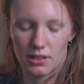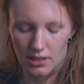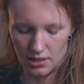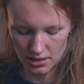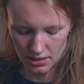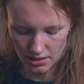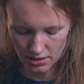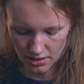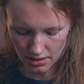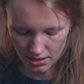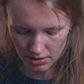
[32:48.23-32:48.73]

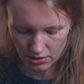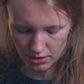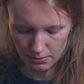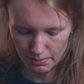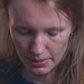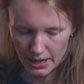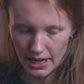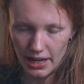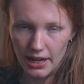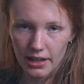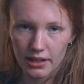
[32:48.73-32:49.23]
This is not a
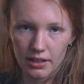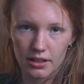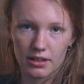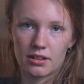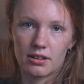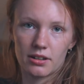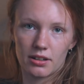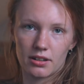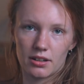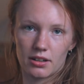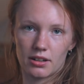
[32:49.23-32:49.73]
bag,
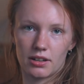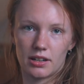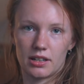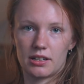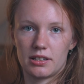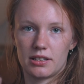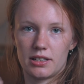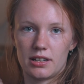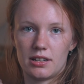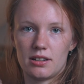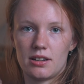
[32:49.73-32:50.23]

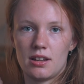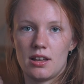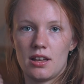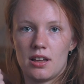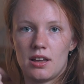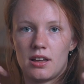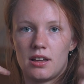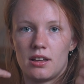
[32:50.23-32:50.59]
and then